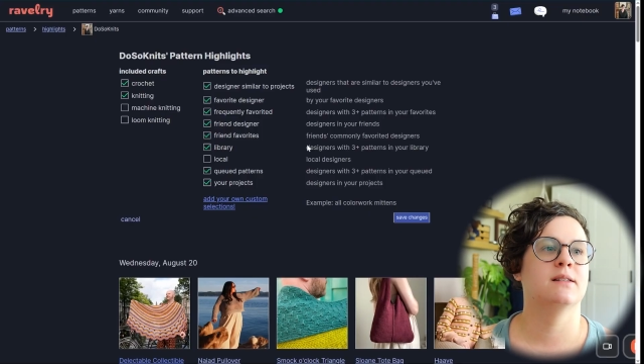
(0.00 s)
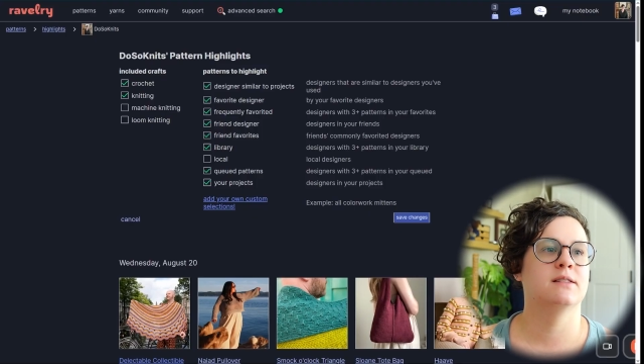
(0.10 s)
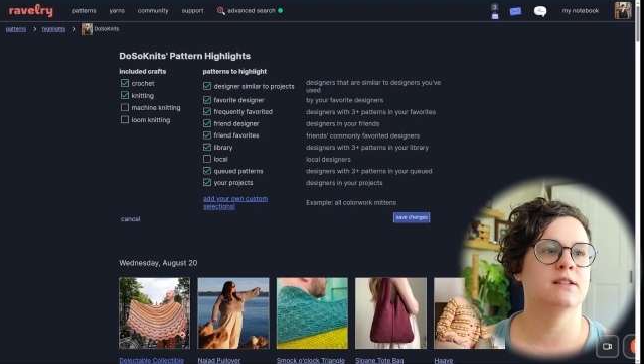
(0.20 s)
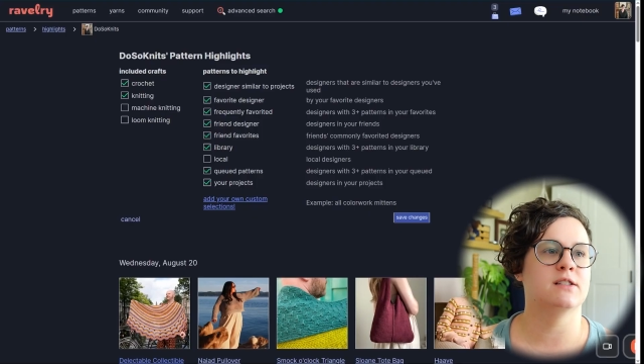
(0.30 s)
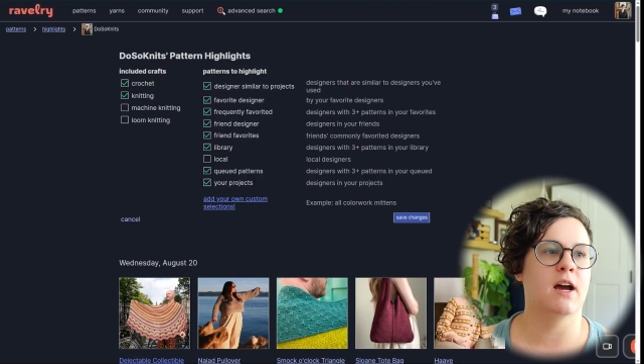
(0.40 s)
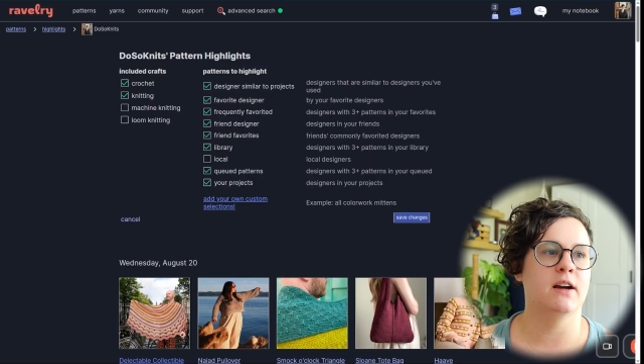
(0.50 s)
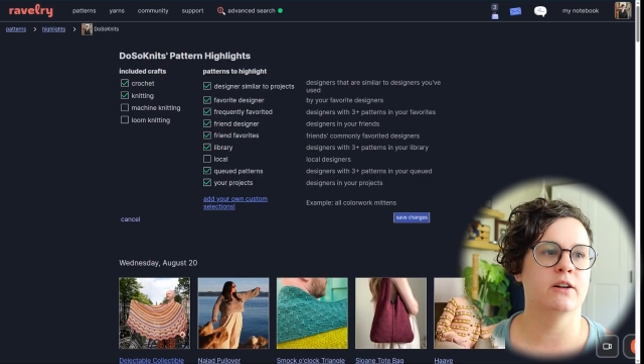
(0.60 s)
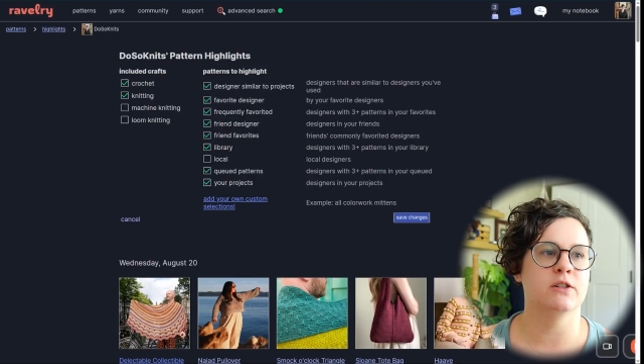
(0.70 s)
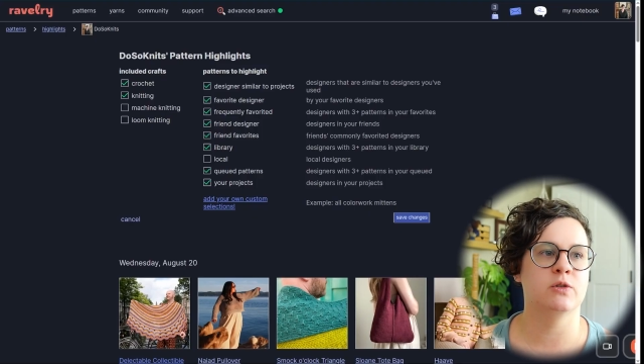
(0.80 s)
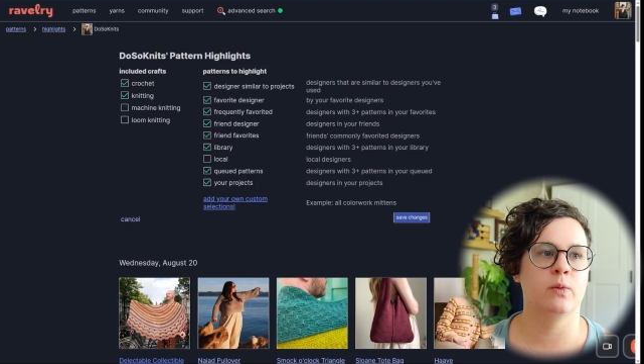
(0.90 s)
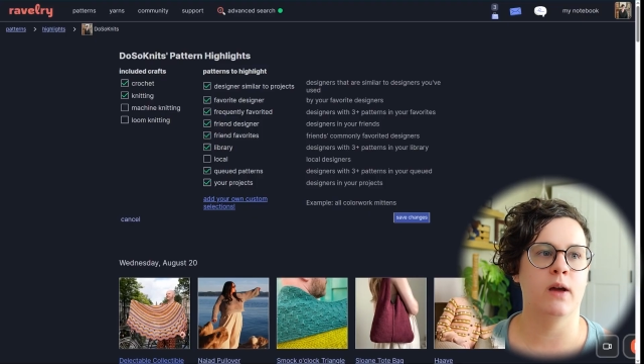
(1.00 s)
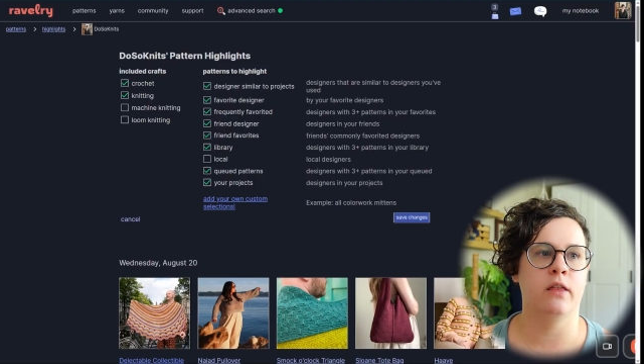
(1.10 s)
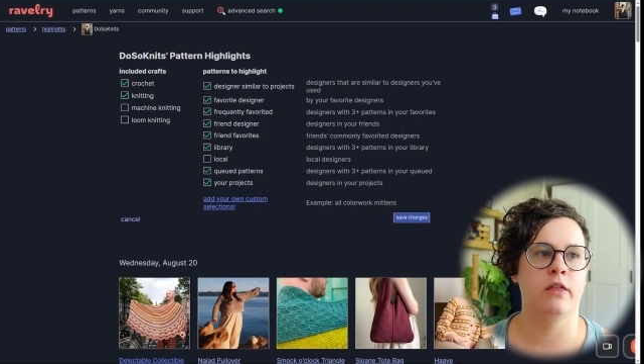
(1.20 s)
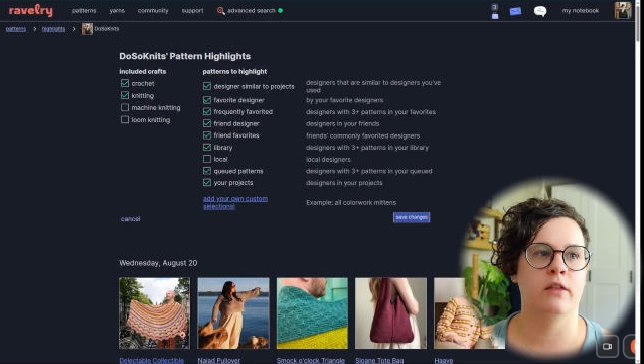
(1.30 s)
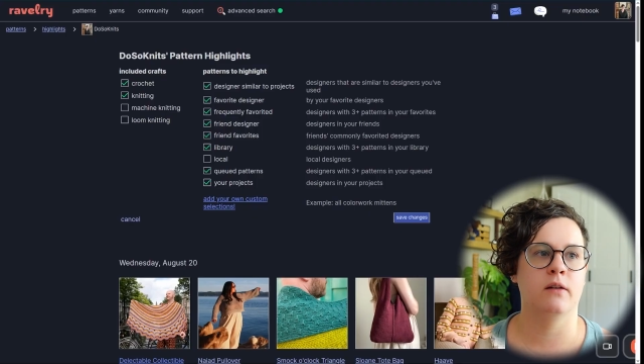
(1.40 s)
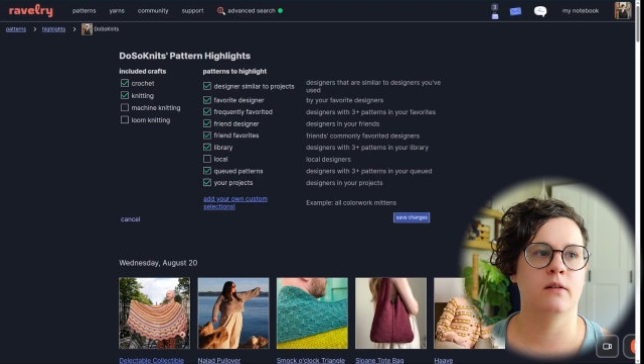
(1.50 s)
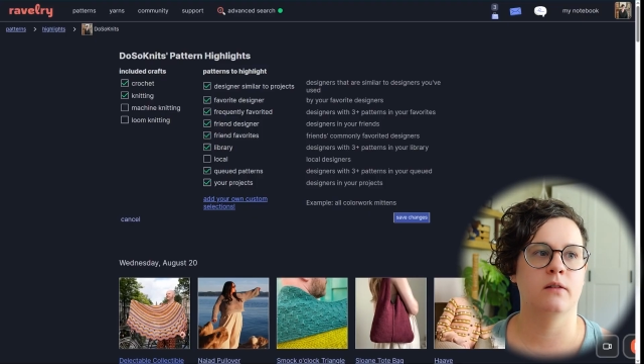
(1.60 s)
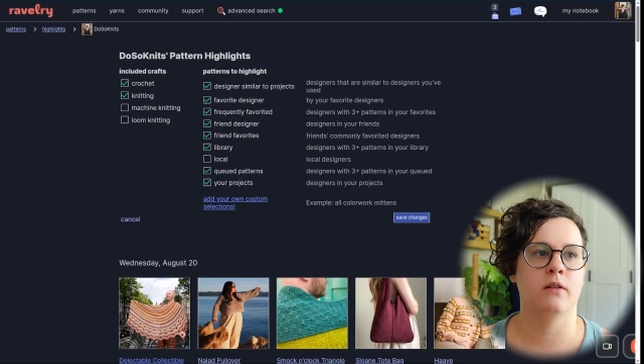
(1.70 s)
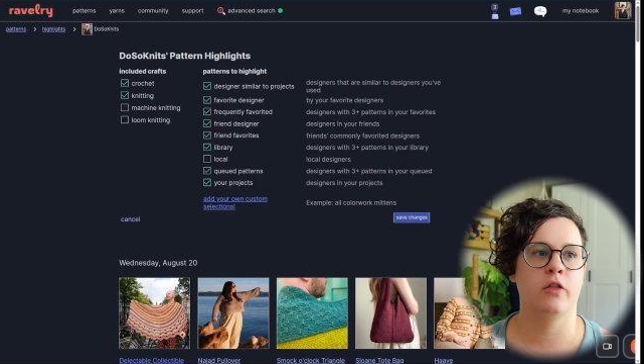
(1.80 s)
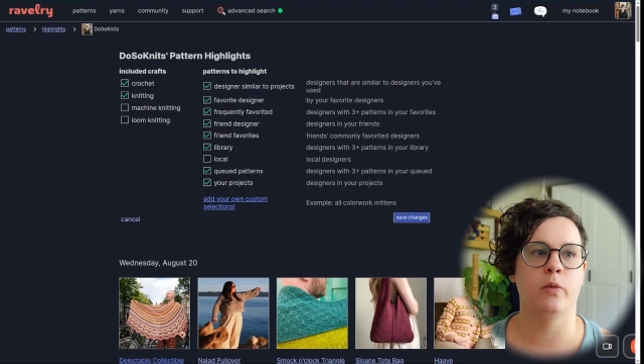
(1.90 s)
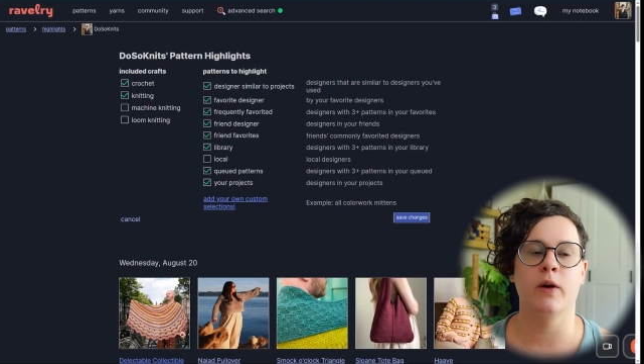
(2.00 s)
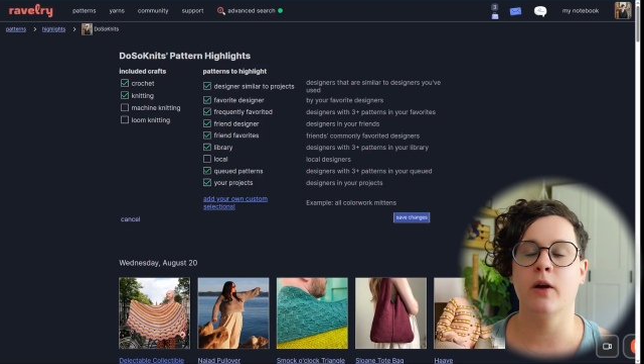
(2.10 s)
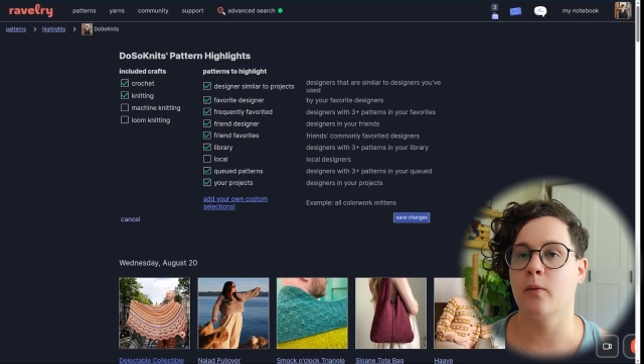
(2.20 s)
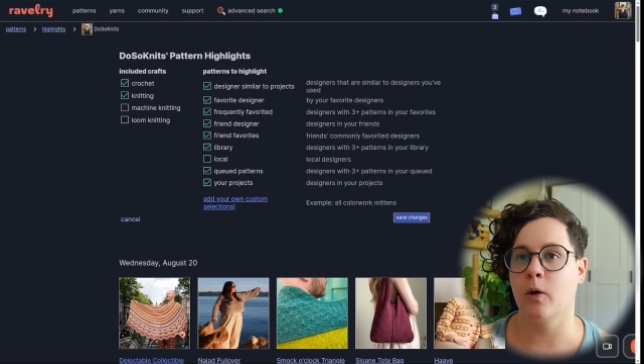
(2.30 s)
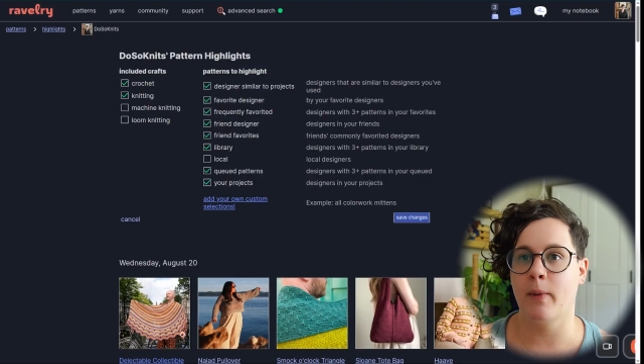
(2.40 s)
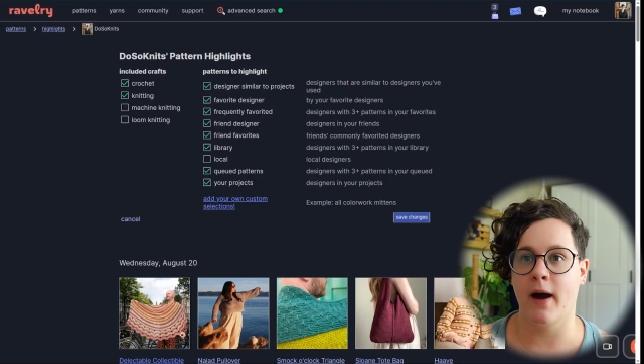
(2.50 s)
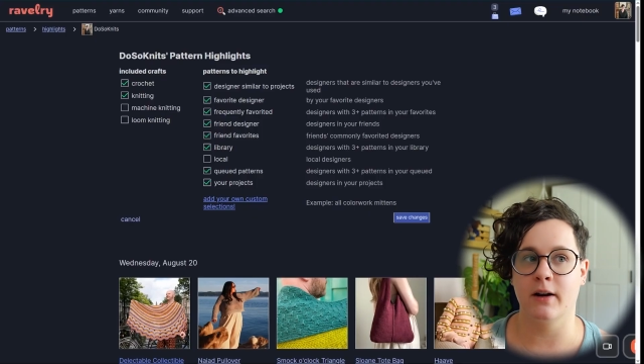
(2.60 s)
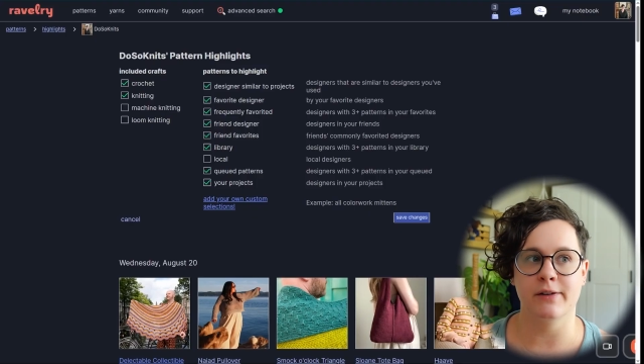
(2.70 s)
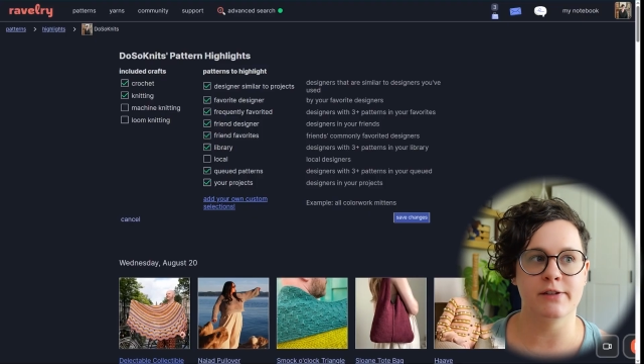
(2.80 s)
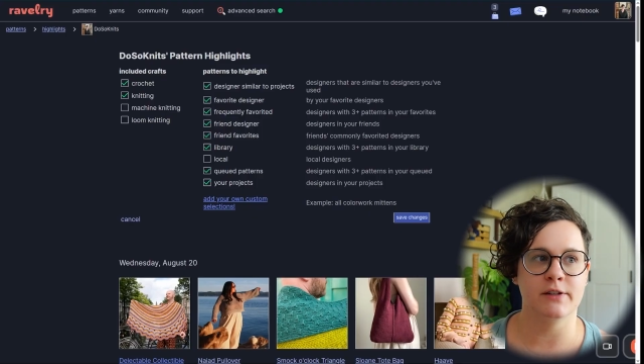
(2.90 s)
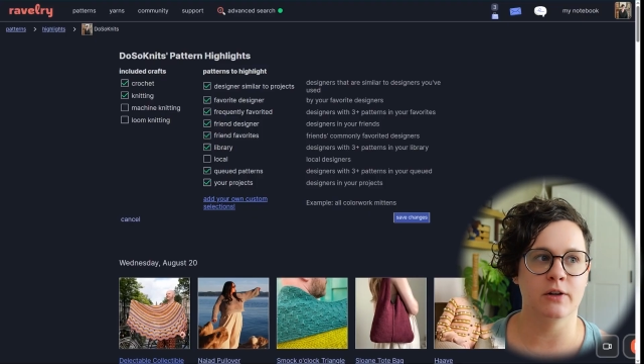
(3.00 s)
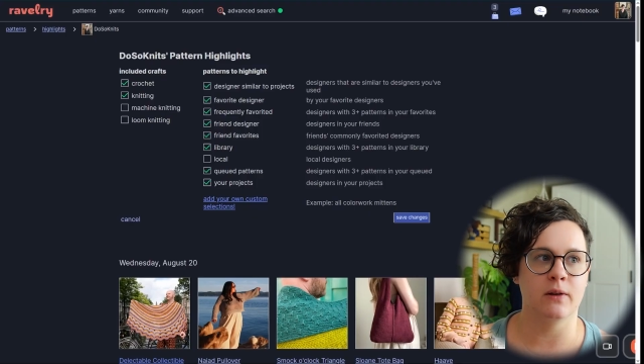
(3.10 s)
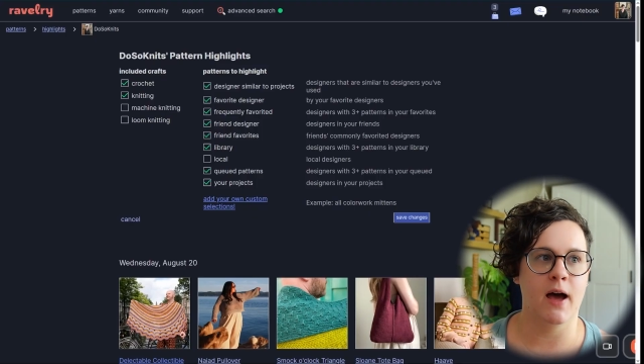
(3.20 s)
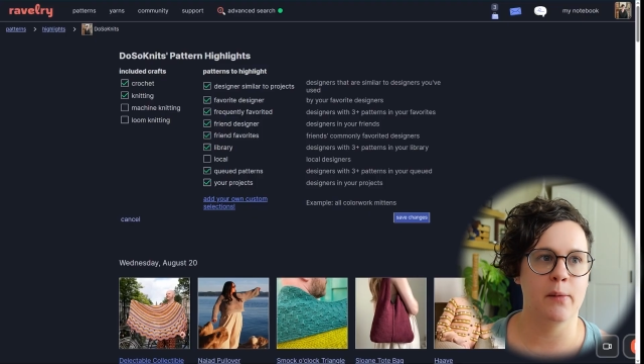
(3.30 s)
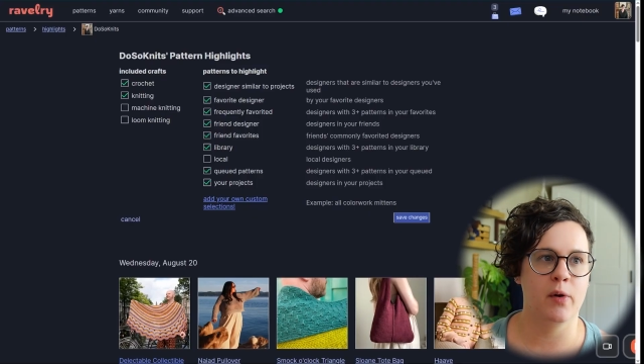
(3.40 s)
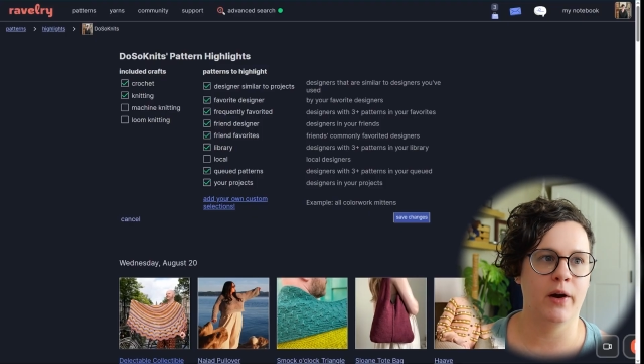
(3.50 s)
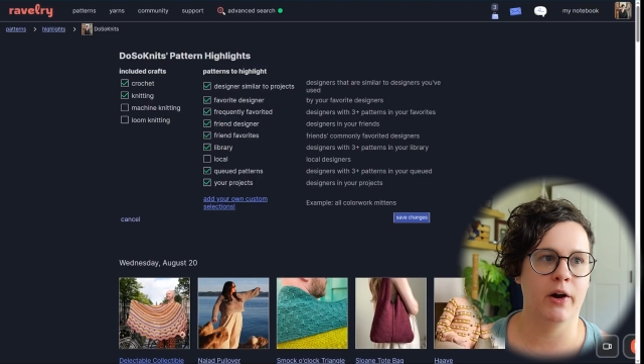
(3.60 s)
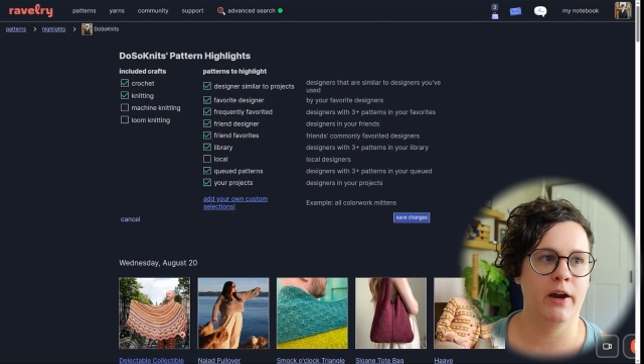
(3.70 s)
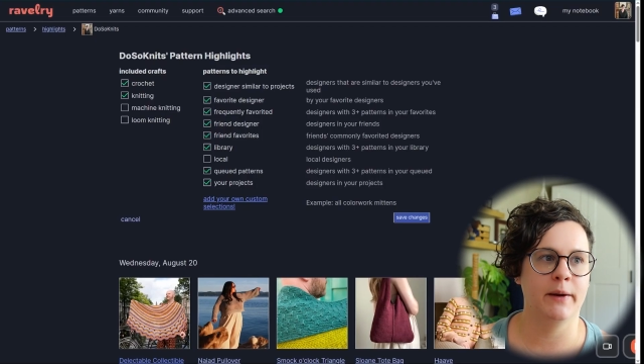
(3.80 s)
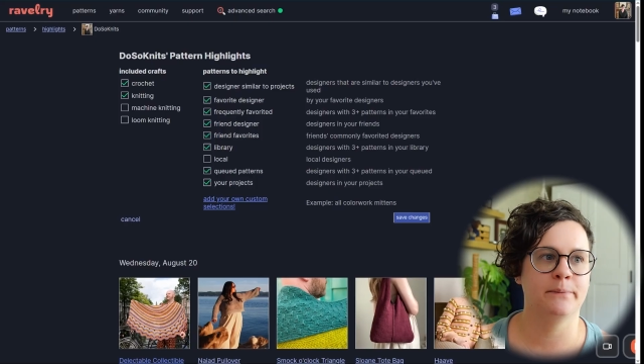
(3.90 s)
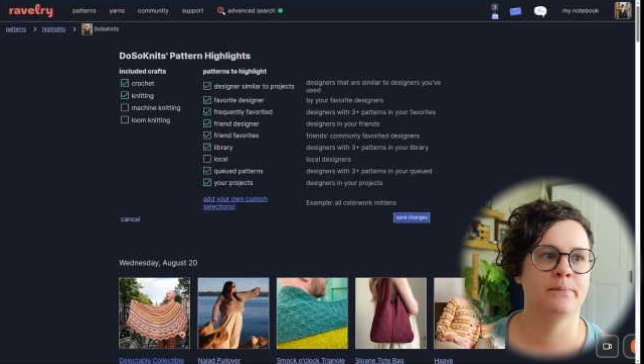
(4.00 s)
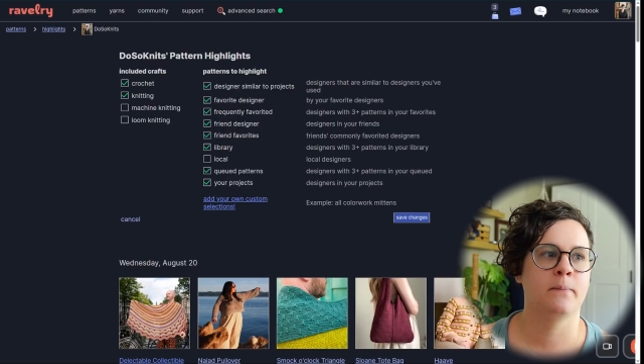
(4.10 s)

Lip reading: Designers with 3 or more patterns in your library,